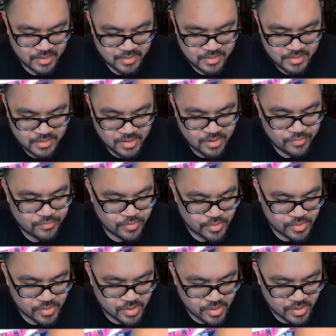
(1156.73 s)

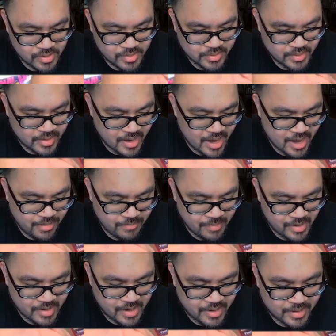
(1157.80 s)
non-foil card. And
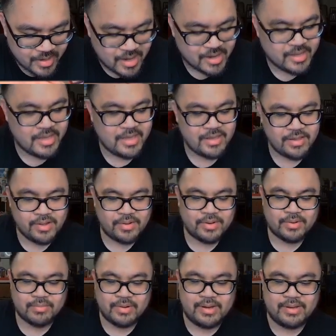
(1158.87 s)
we got a Keyhole
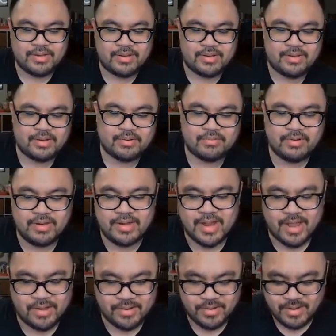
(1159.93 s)

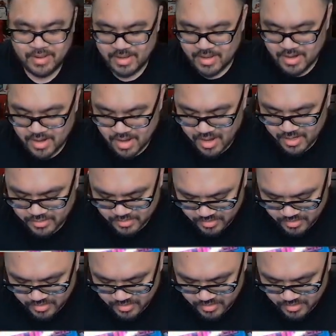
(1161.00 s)
Ringdown. Alright, so